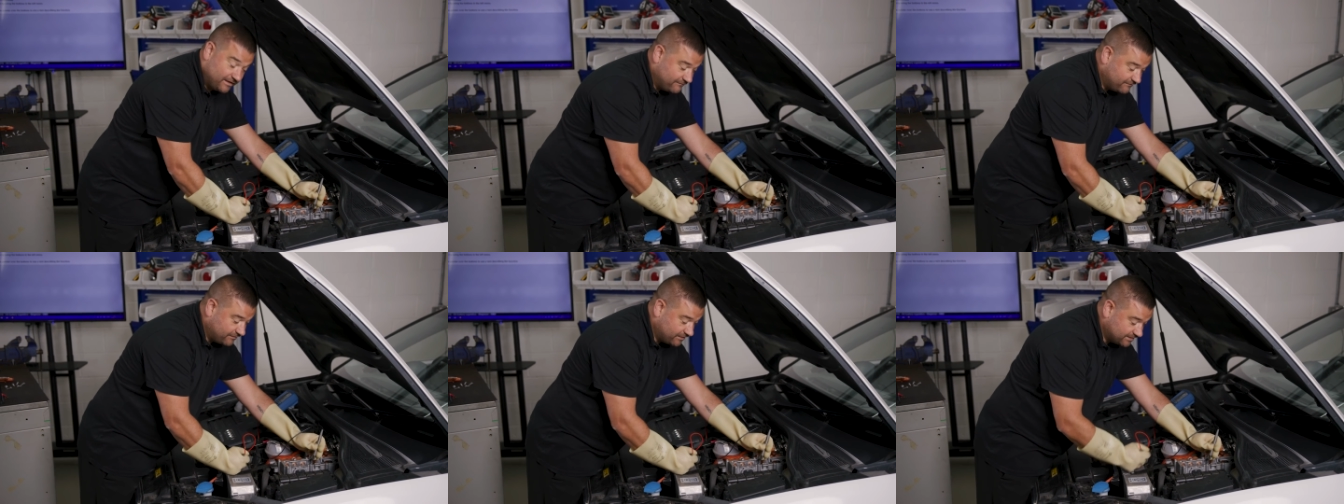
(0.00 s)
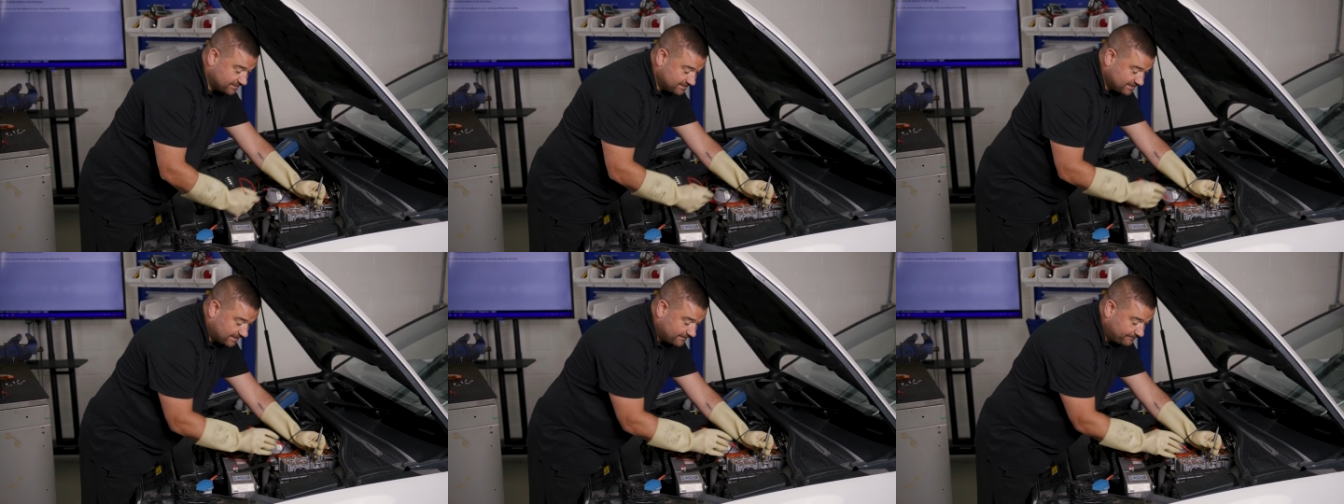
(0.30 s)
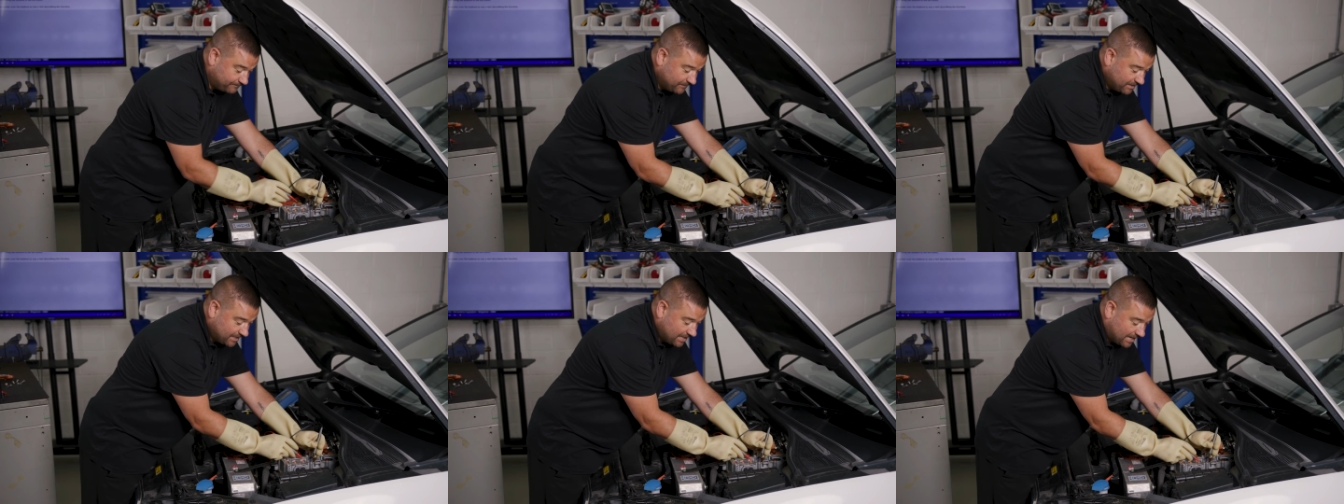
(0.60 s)
inverter.
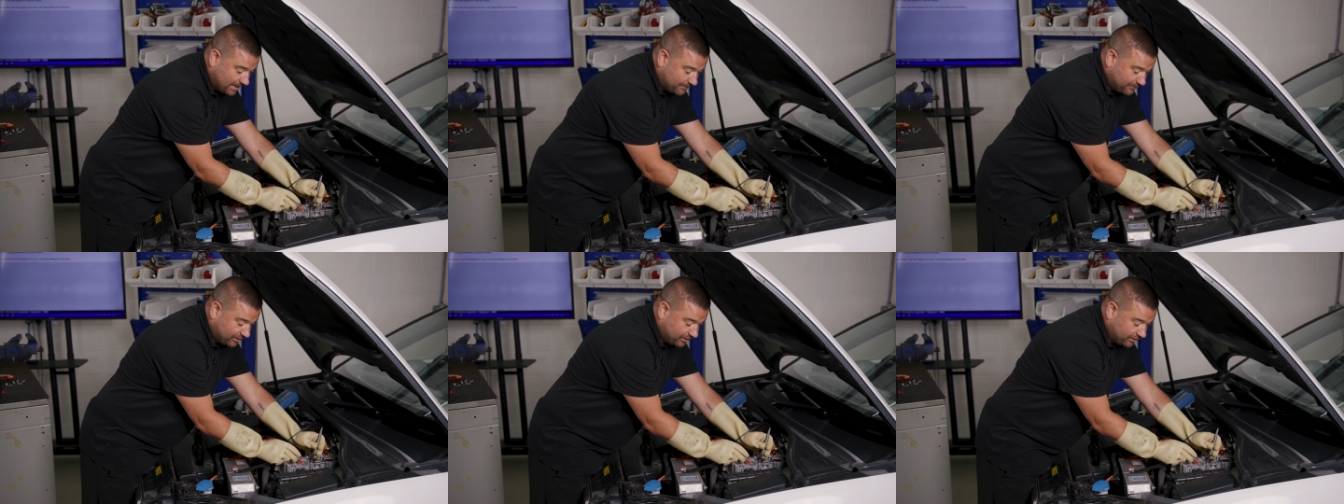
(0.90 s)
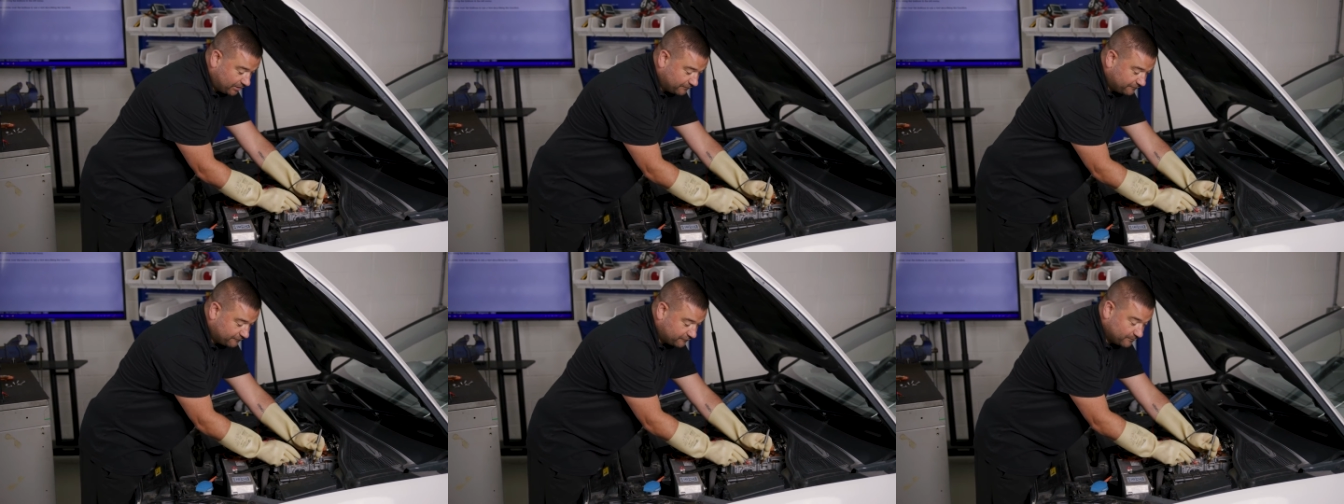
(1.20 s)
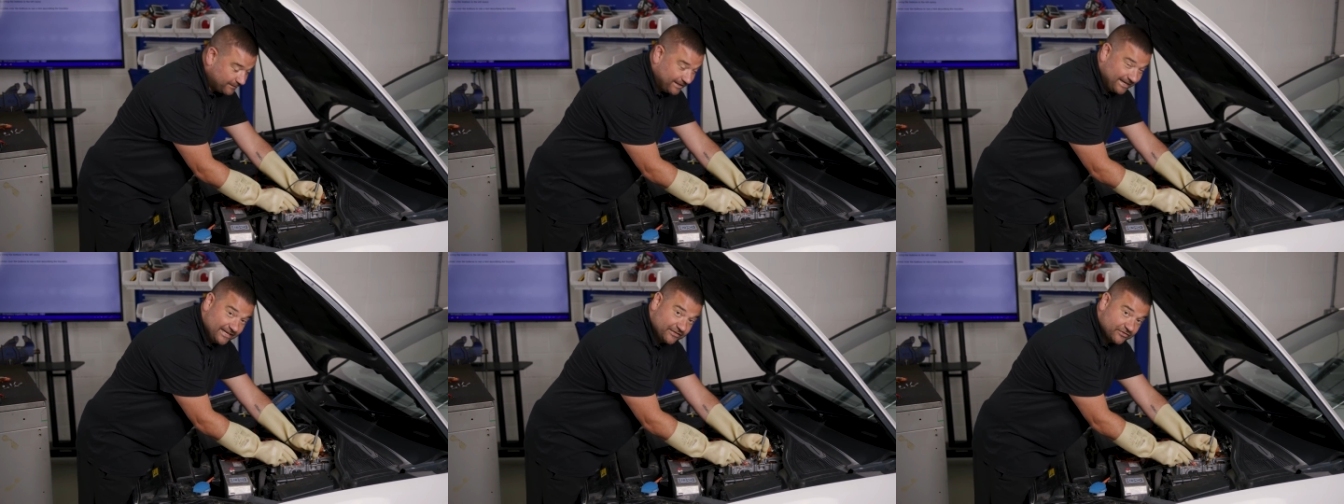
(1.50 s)
And we're going to go
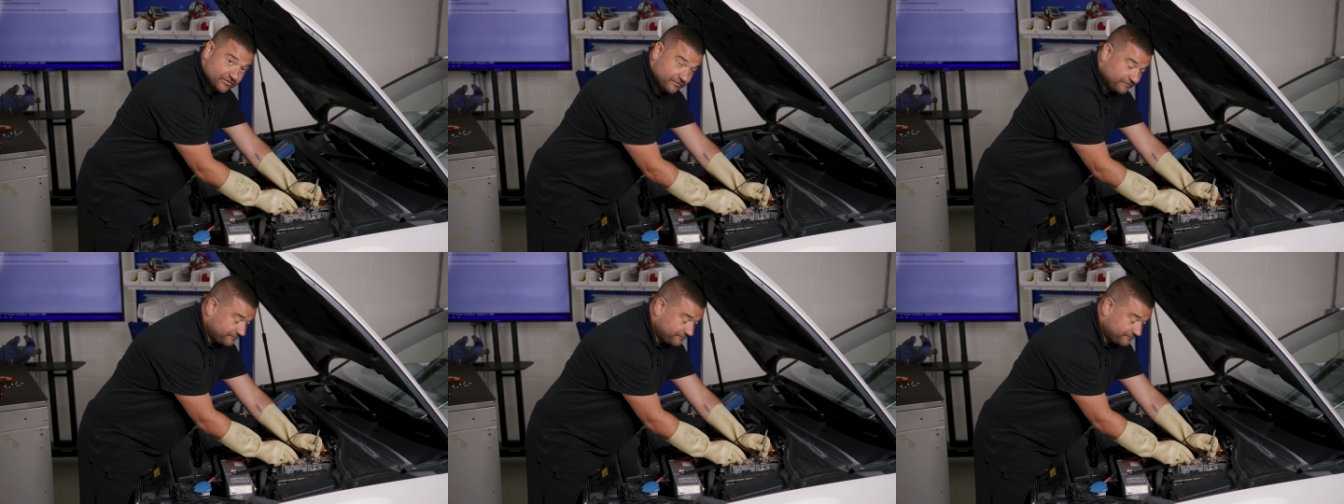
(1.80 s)
through each